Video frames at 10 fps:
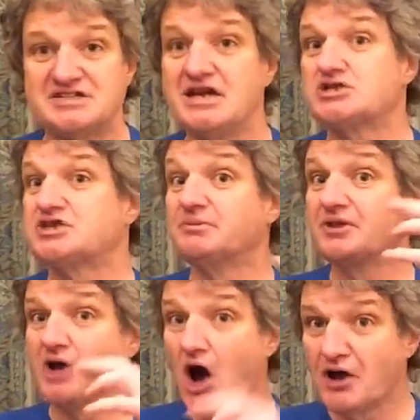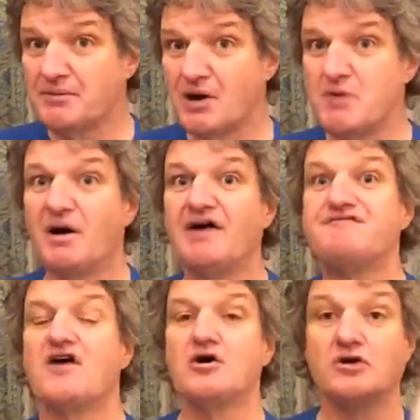teach them that on a mobile
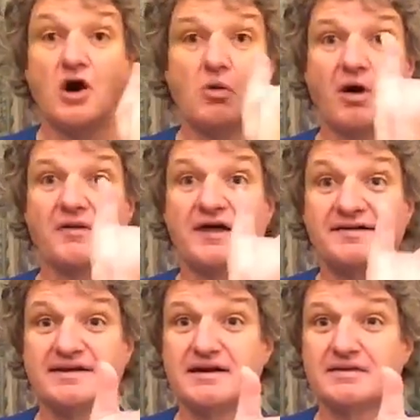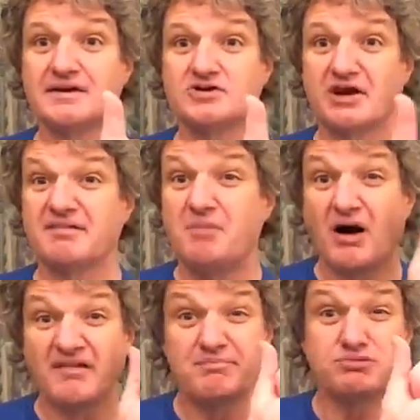phone, what they see in the address bar
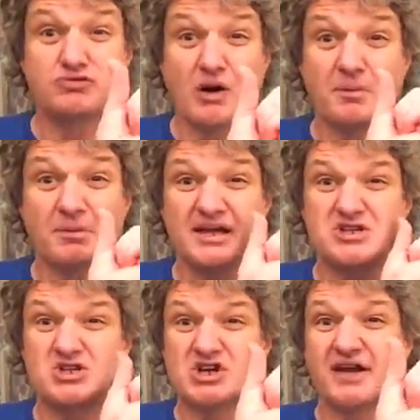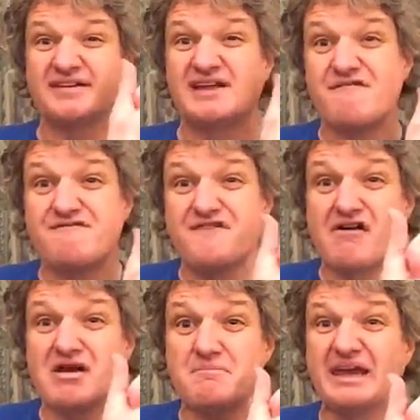is probably just the
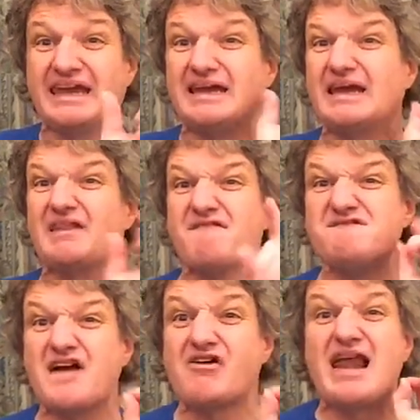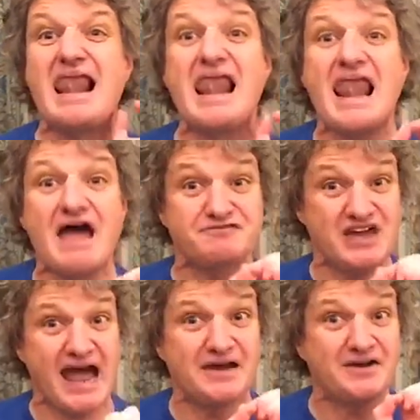very beginning, the very
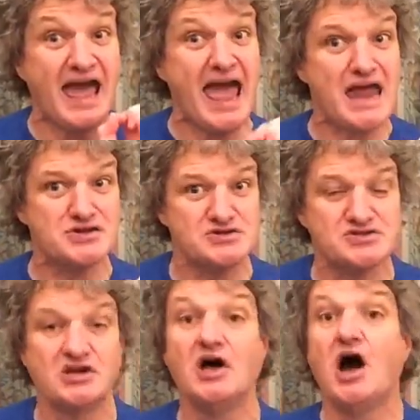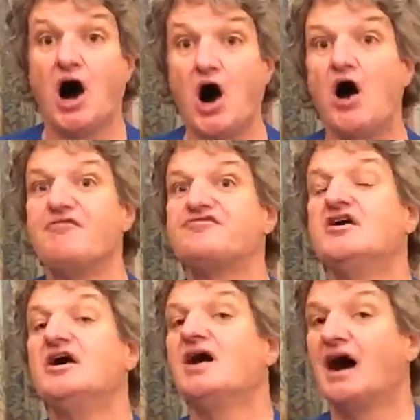left-hand end of
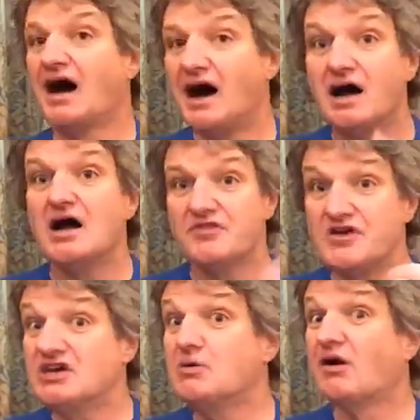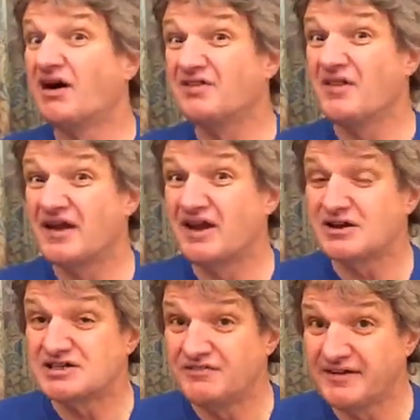the URL that they're going
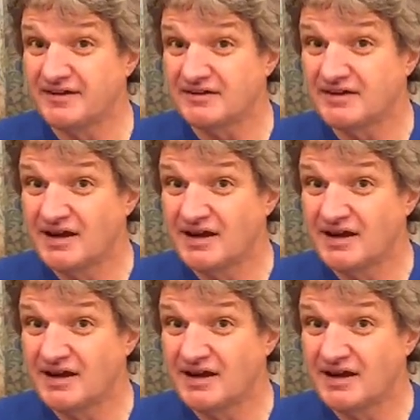to visit.